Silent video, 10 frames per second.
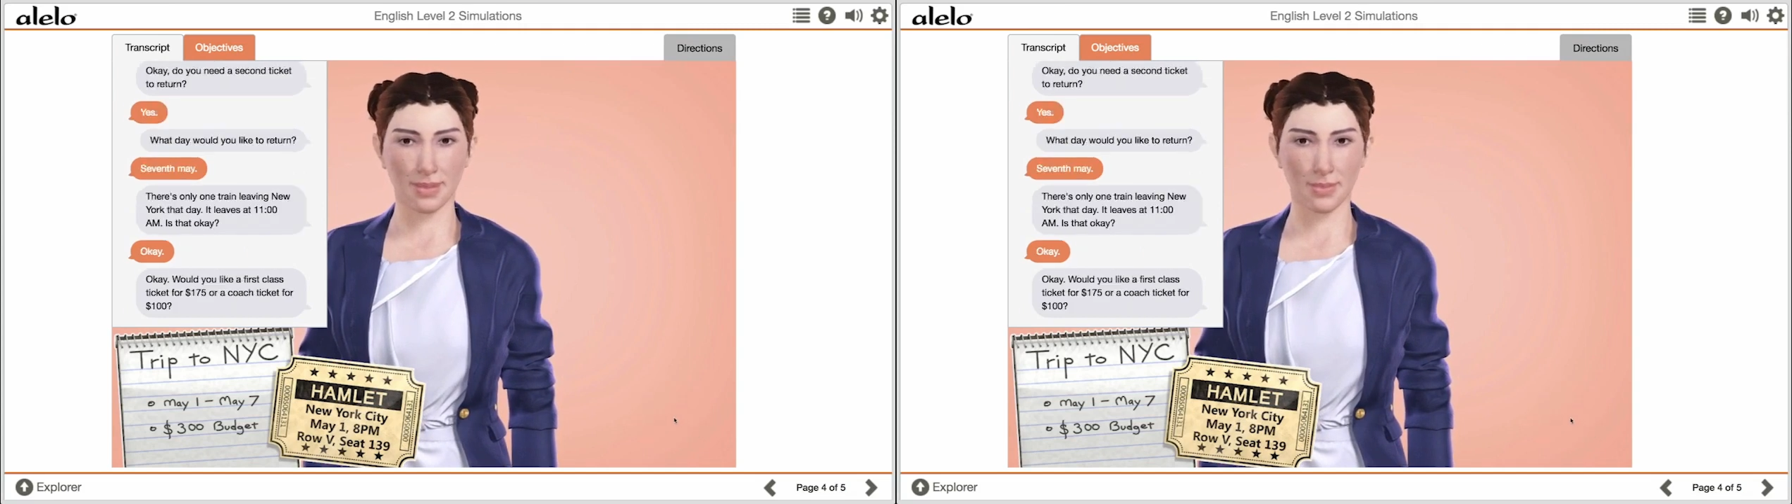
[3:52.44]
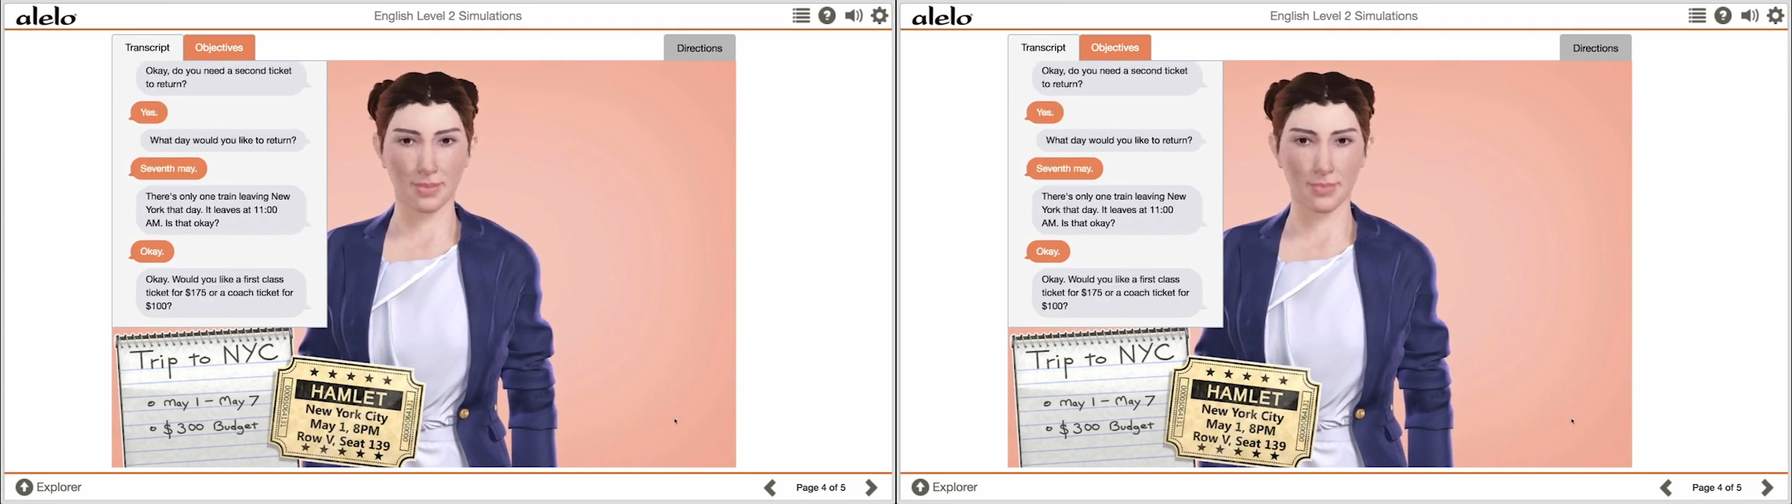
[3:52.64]

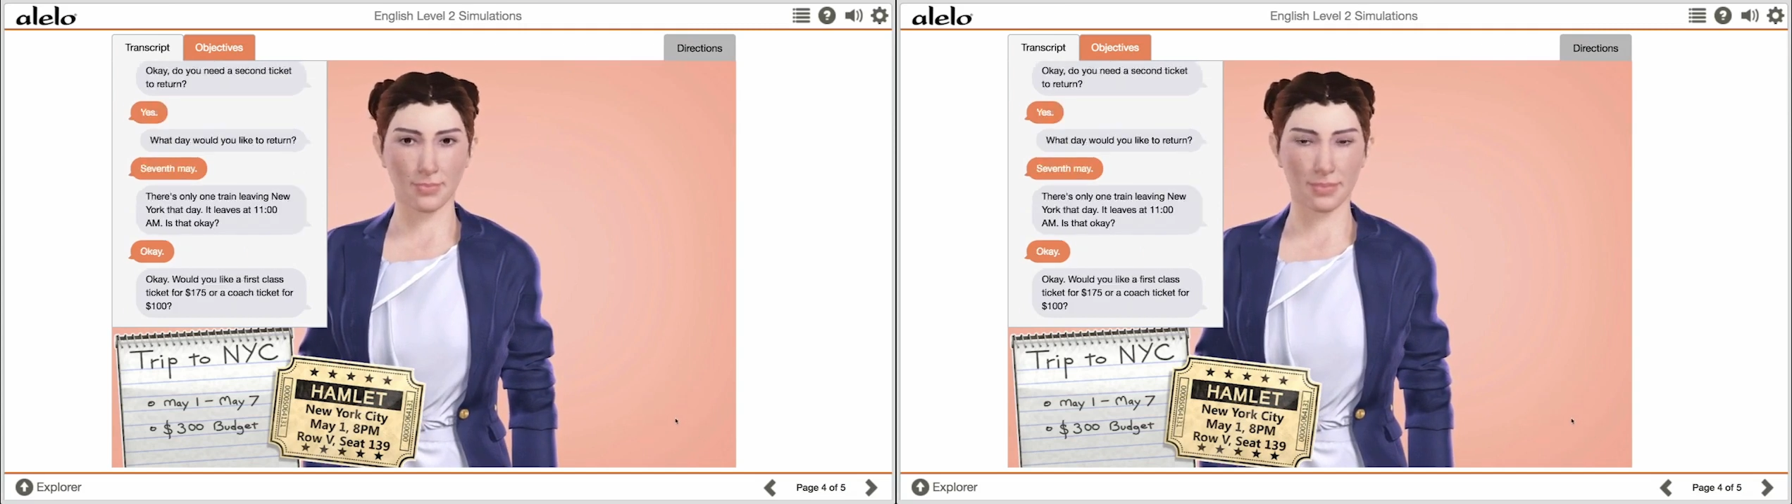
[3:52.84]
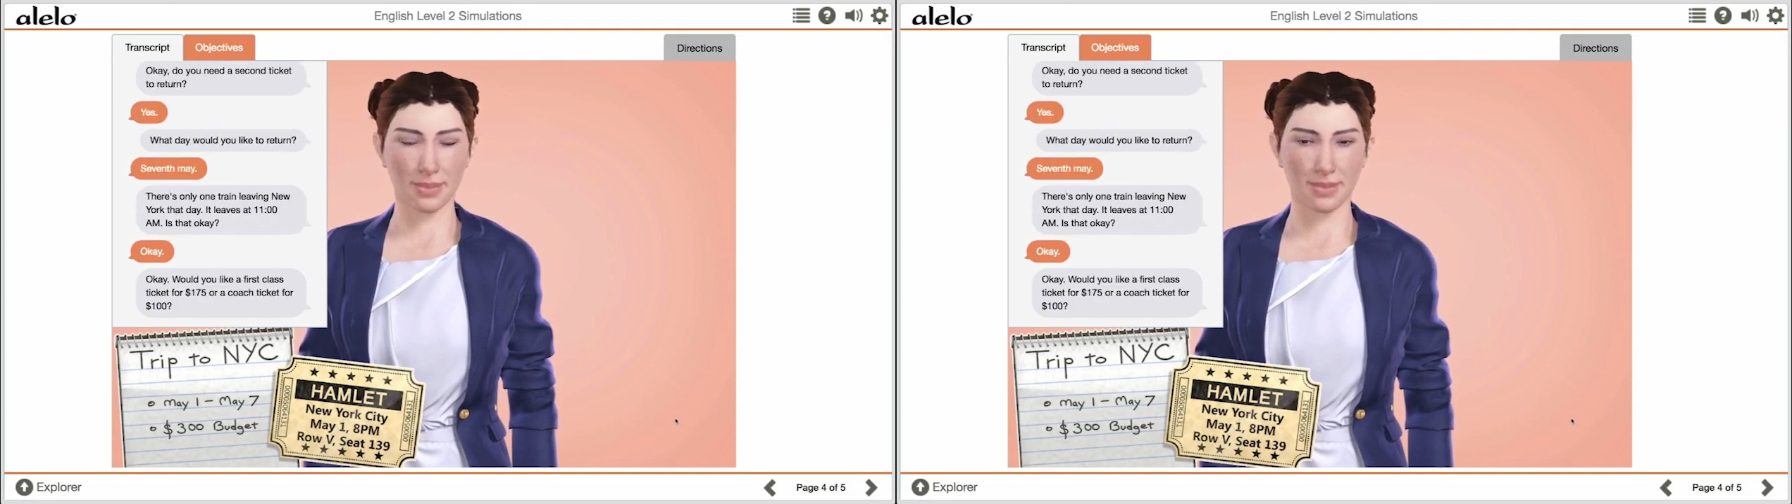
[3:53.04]
learner
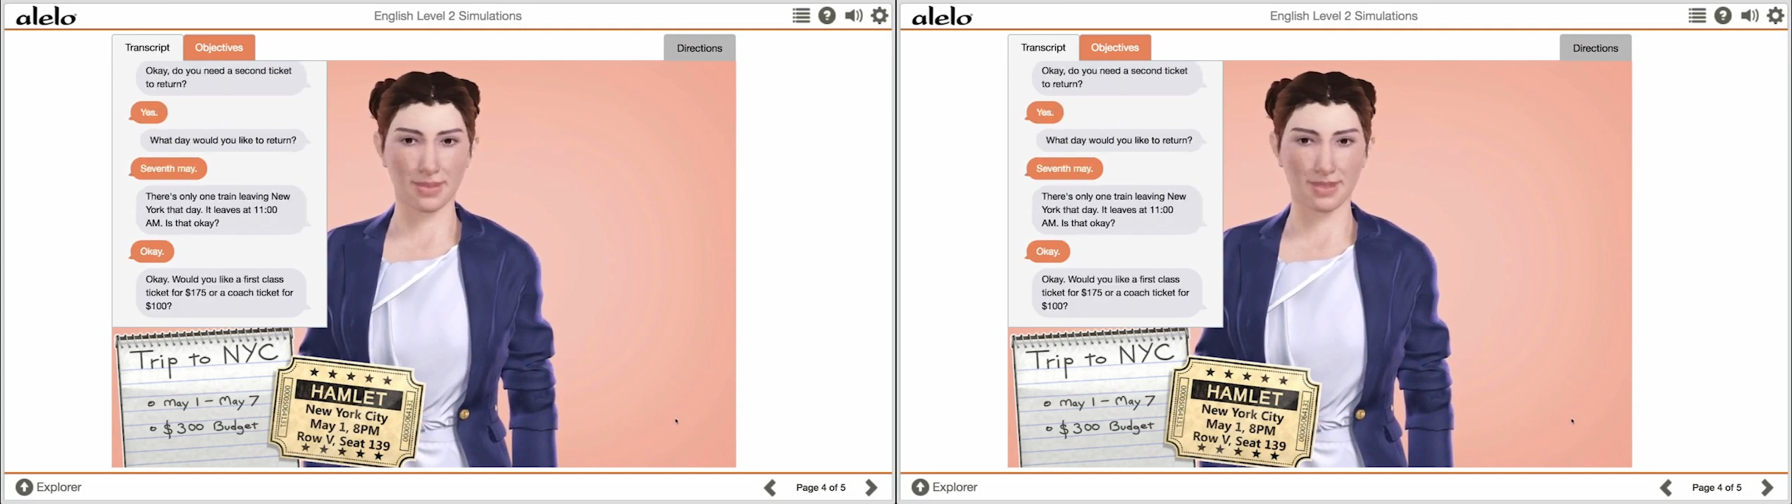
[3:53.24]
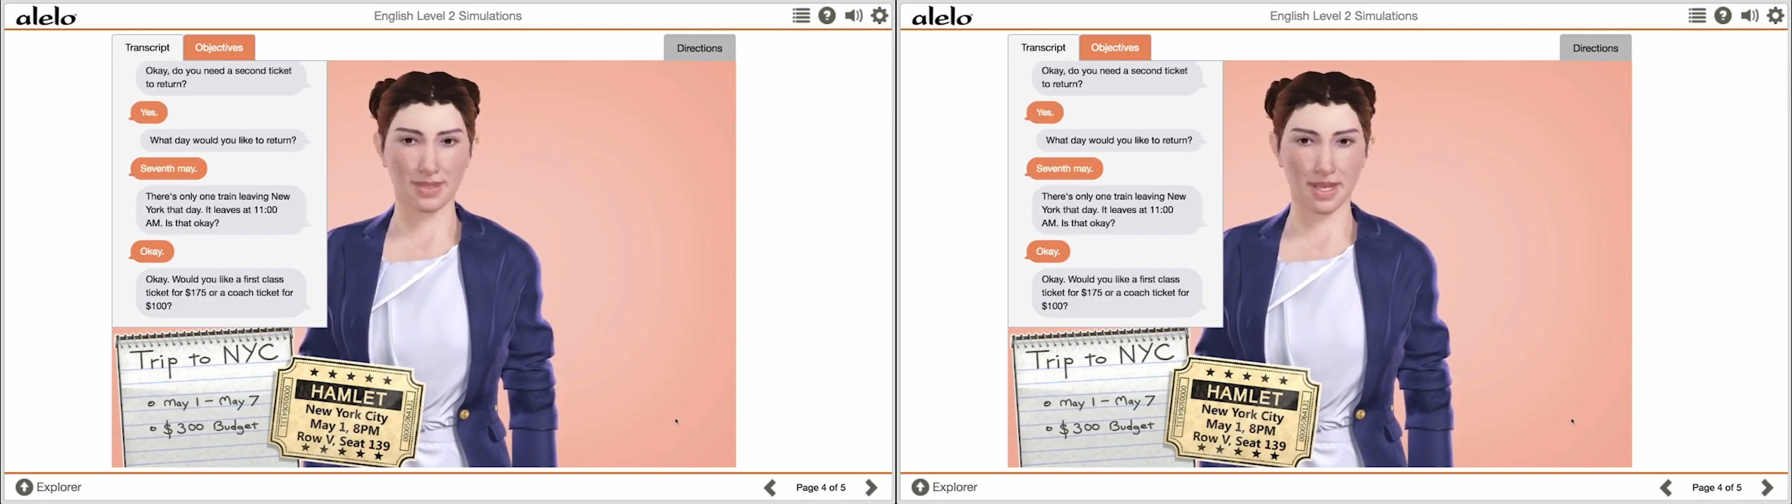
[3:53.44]
has
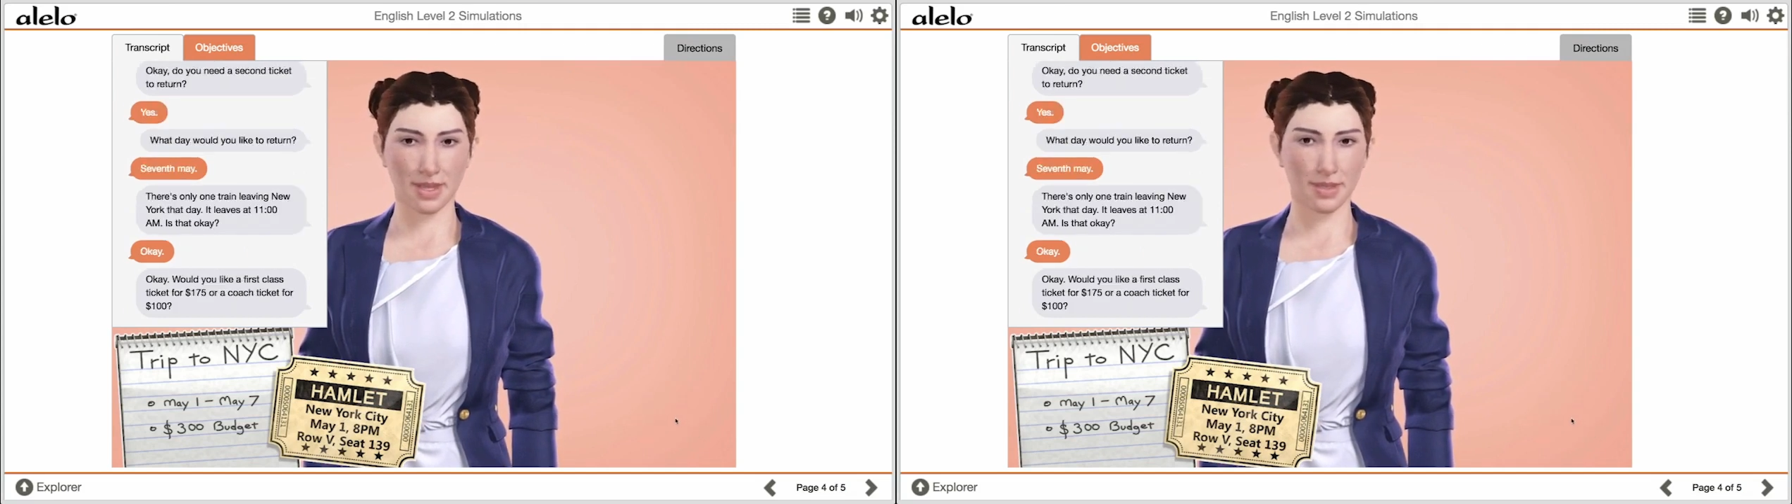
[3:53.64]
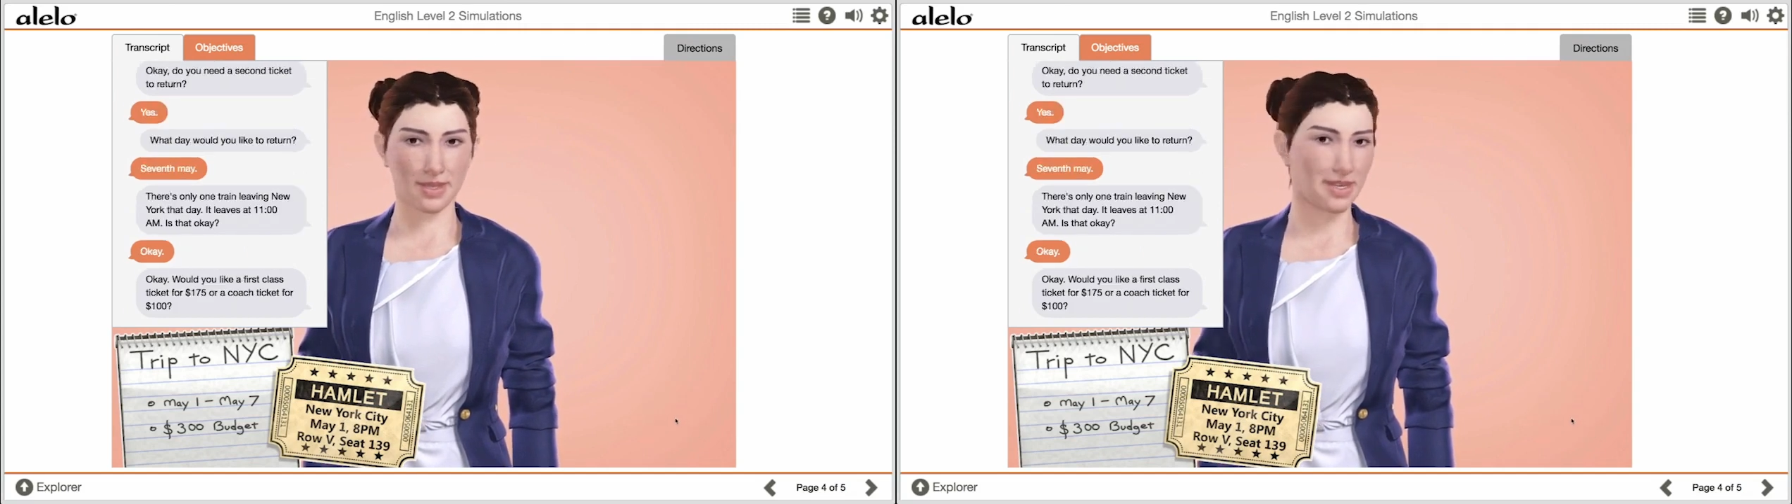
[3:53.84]
now
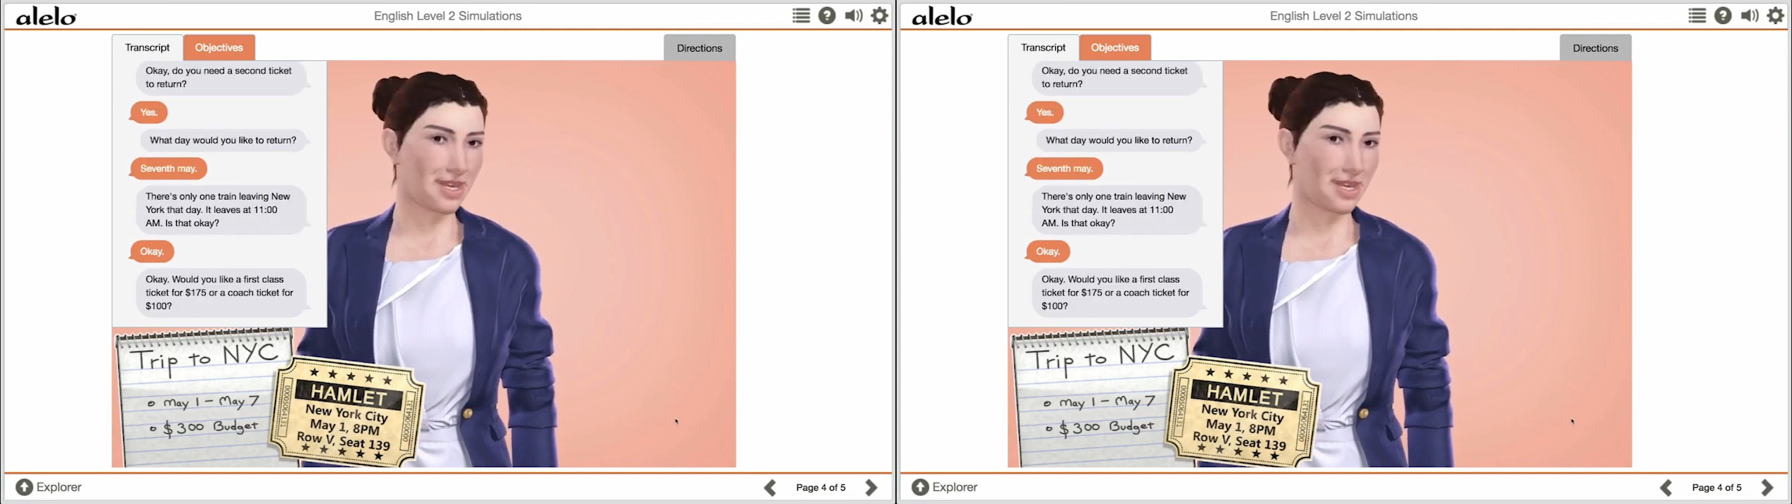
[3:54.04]
completed